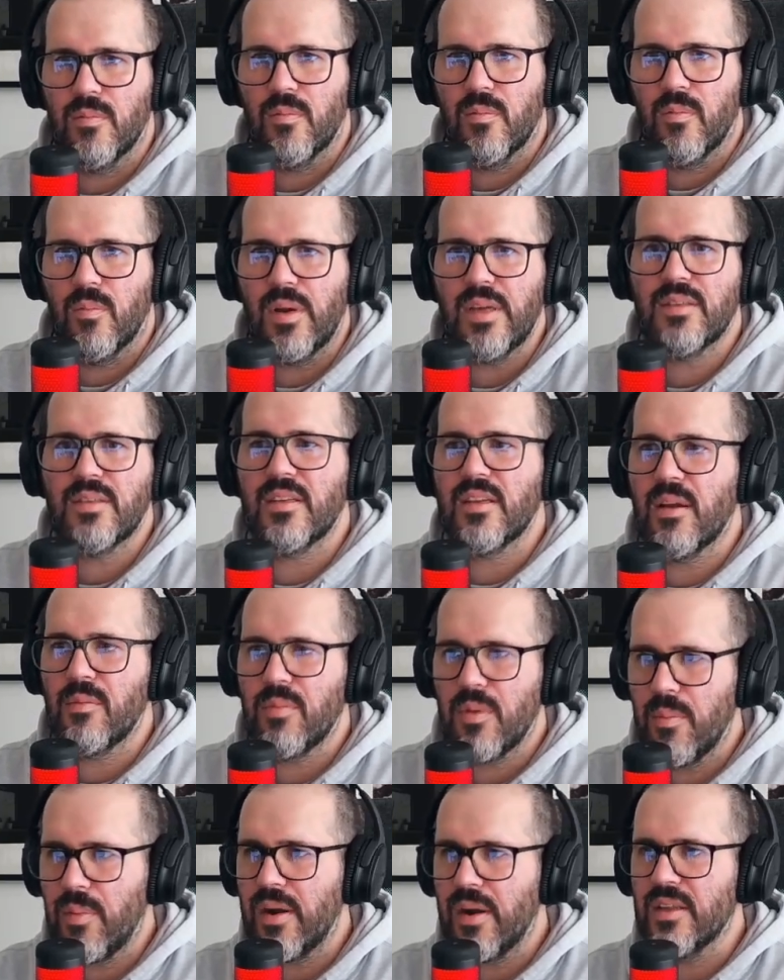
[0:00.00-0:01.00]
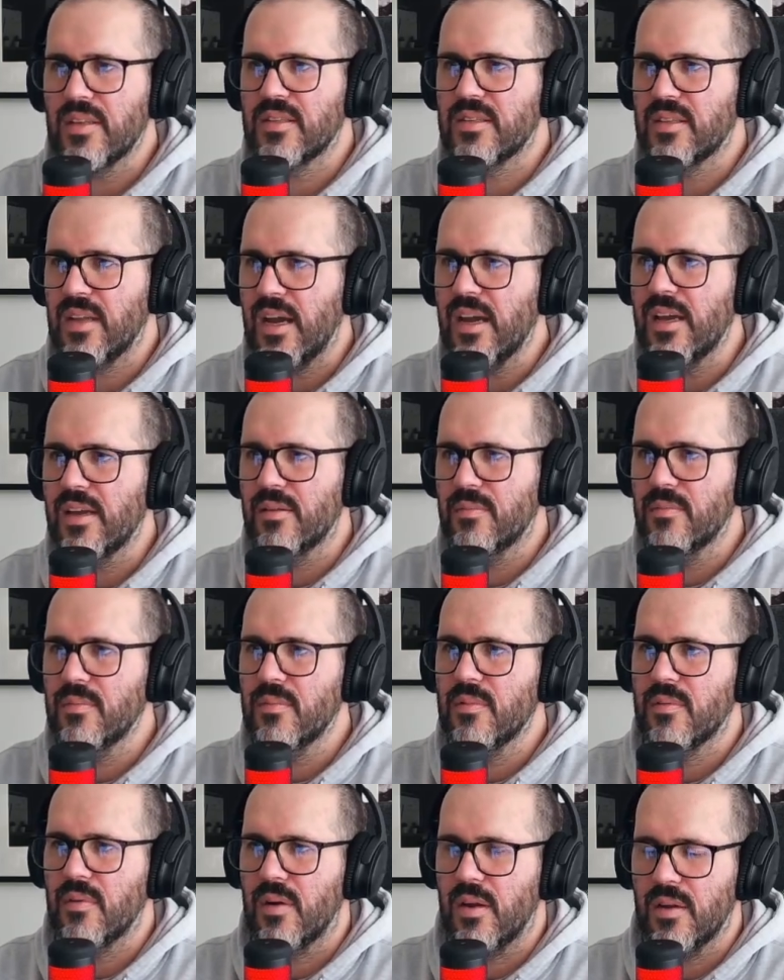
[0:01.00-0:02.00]
wasting everybody's time,
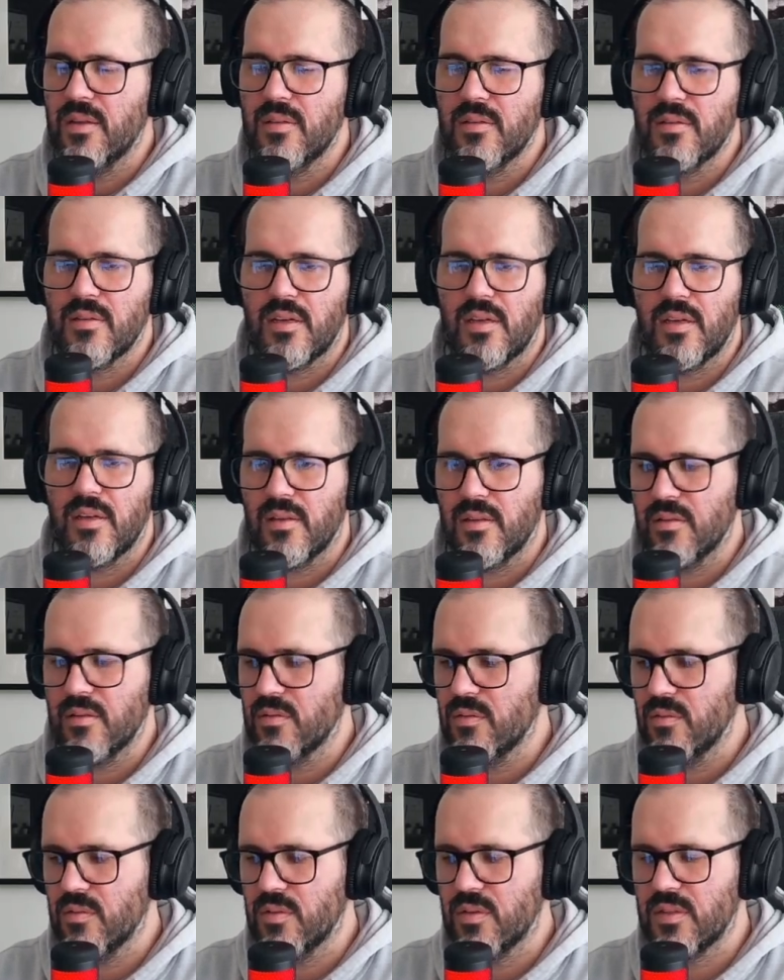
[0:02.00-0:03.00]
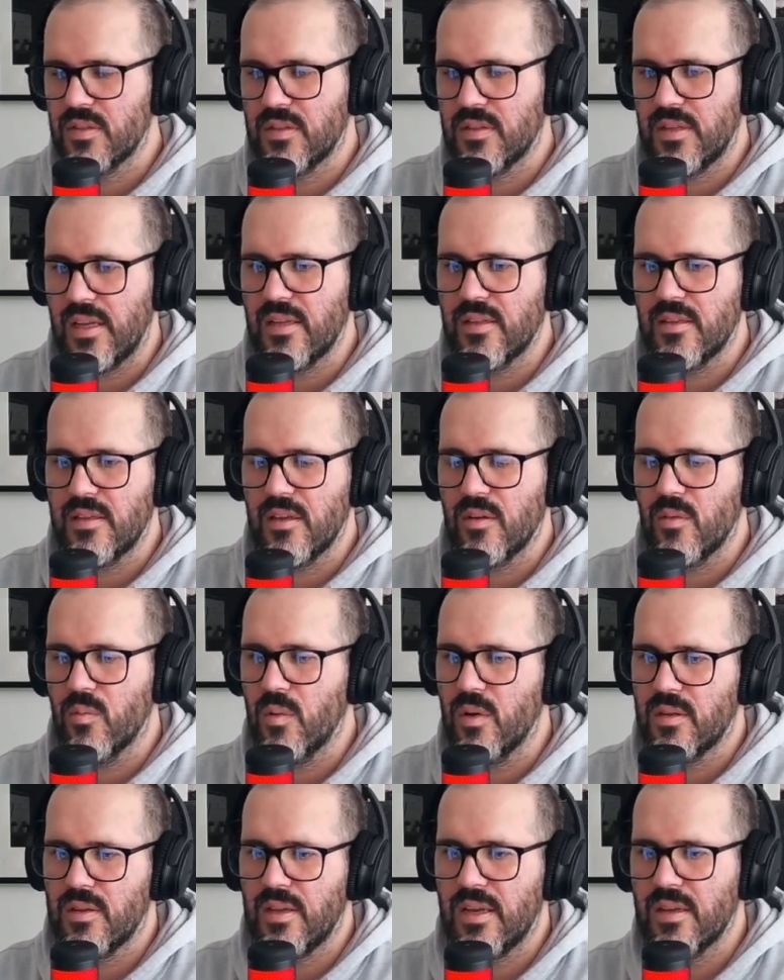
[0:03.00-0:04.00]
right, into stating
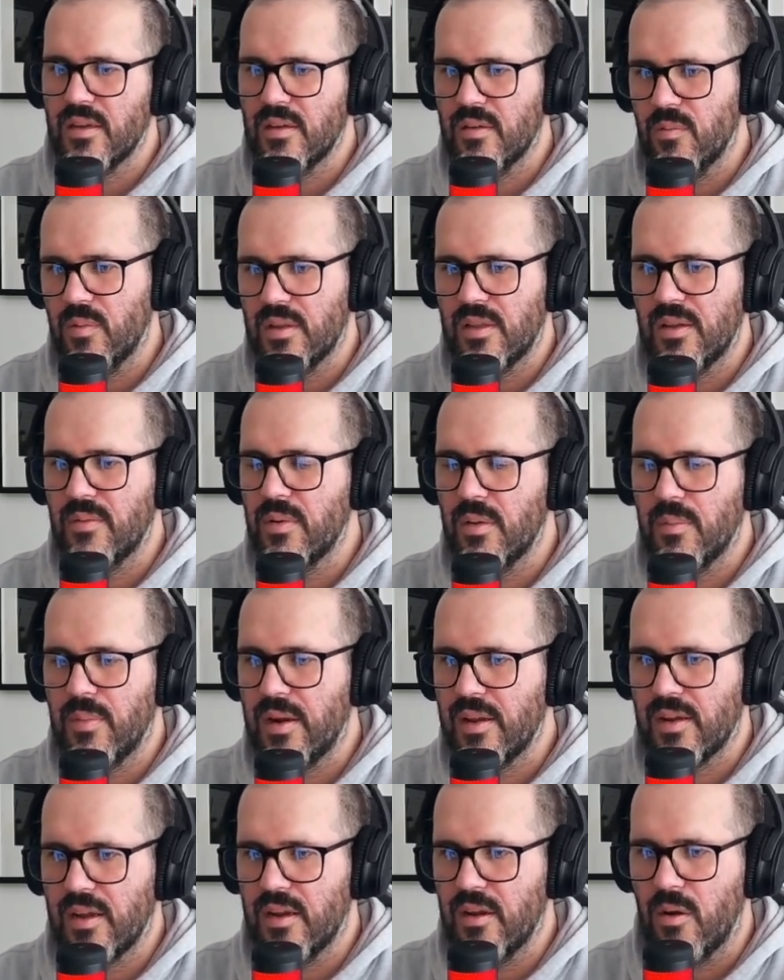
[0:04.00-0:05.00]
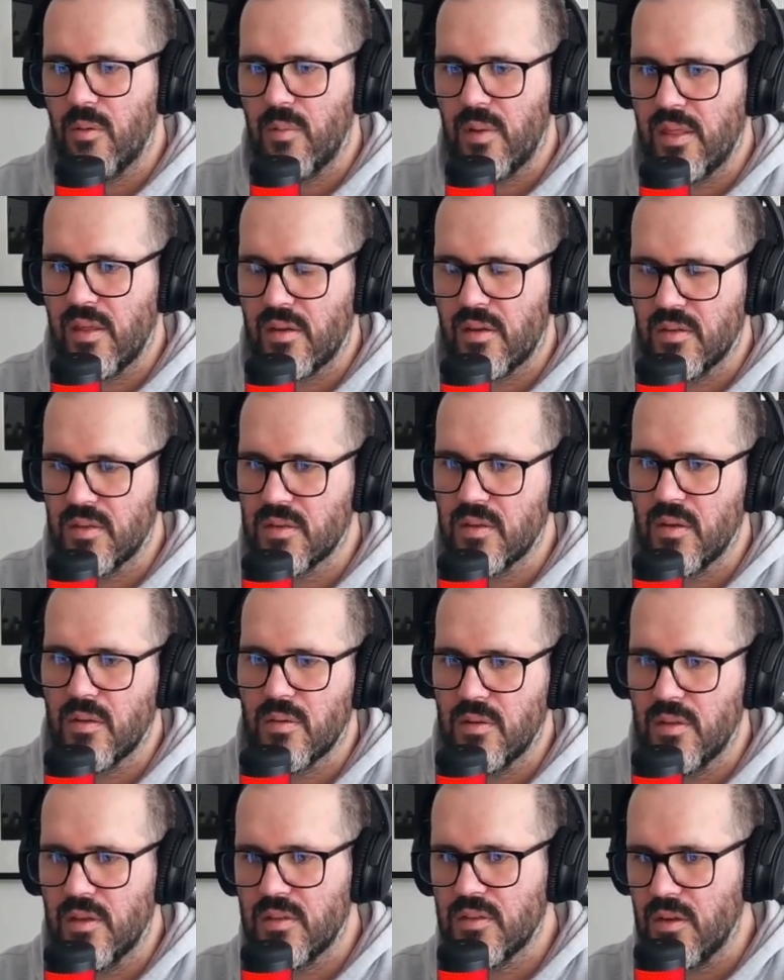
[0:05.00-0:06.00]
what everybody can already consult
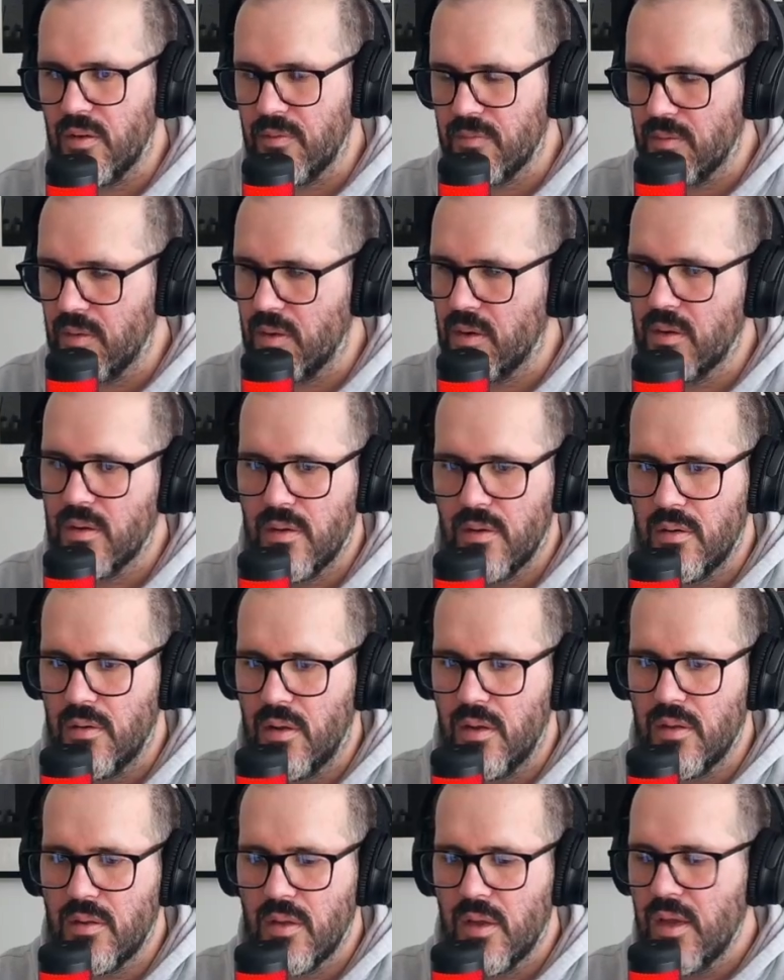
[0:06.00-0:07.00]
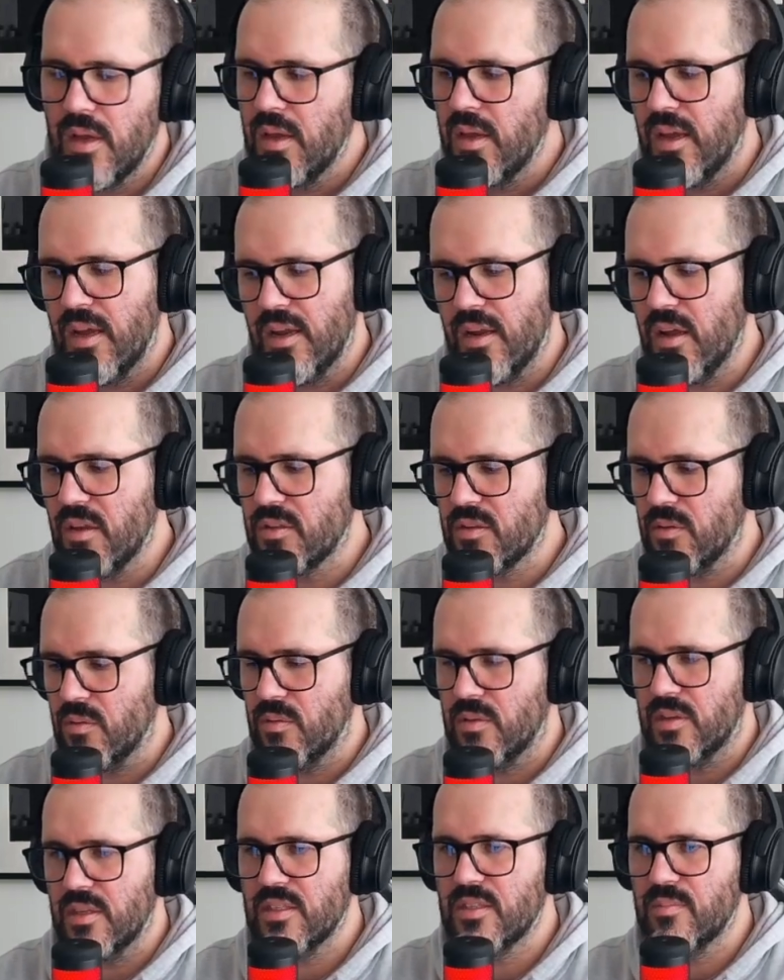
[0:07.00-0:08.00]
on that software, right? And also
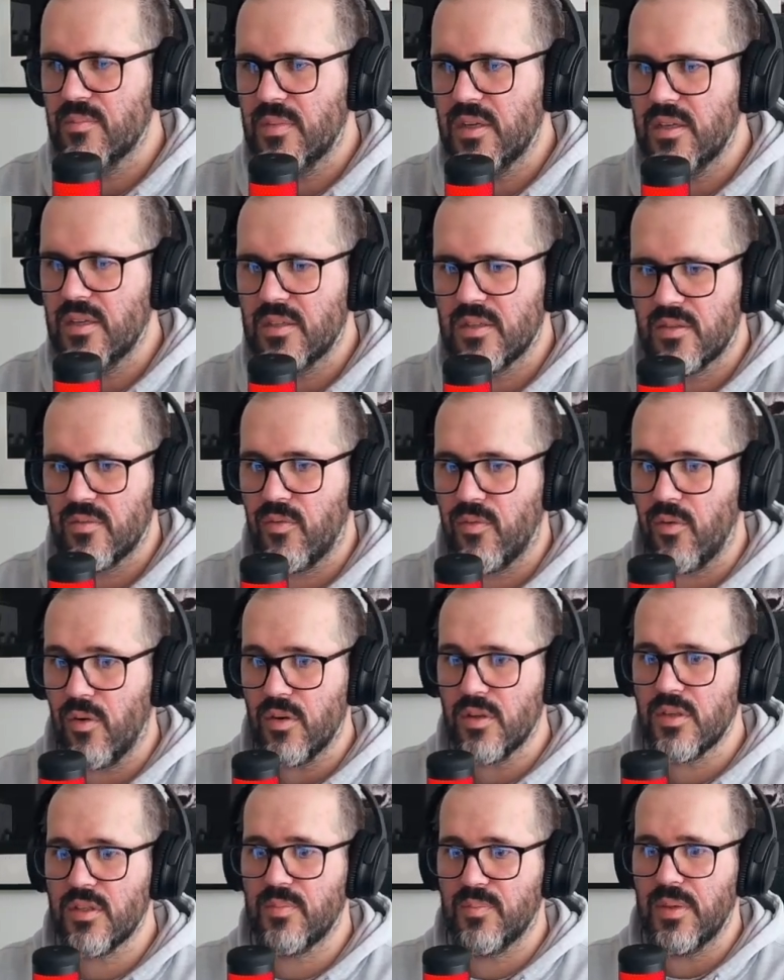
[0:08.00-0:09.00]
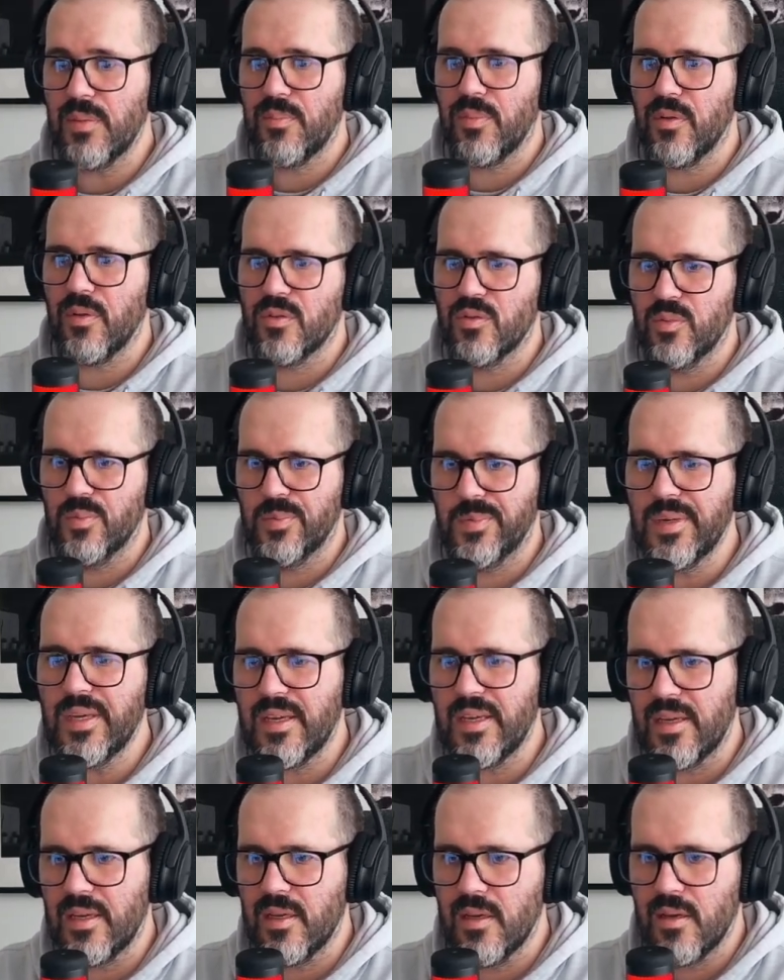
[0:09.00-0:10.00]
these meets force people to
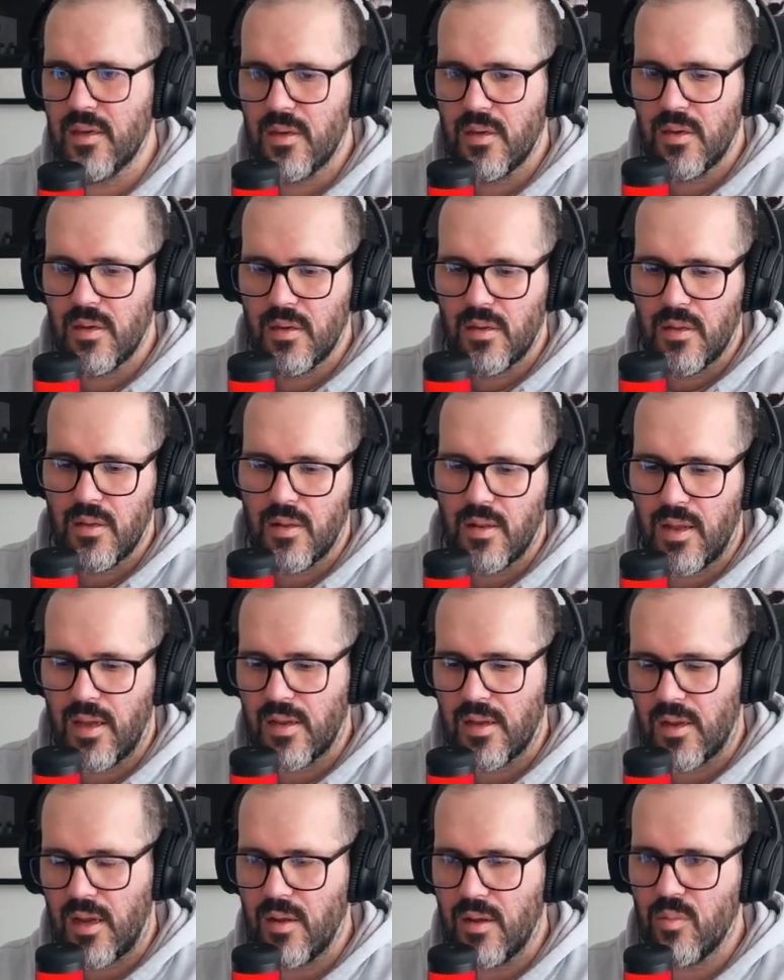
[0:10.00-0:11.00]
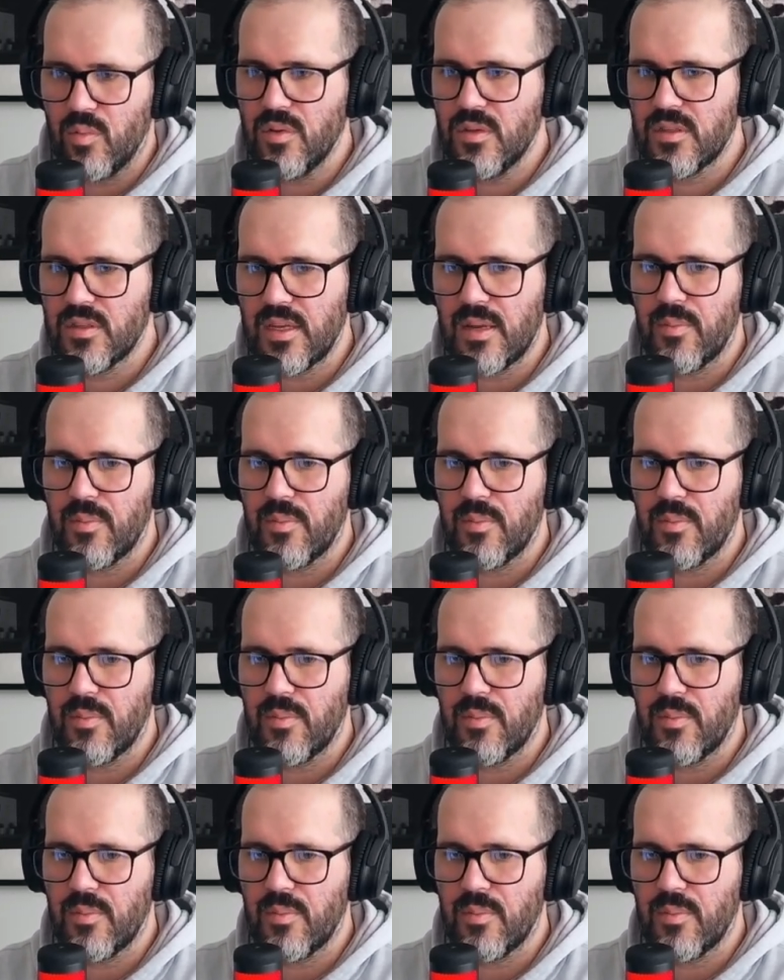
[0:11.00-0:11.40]
be, like, I wouldn't say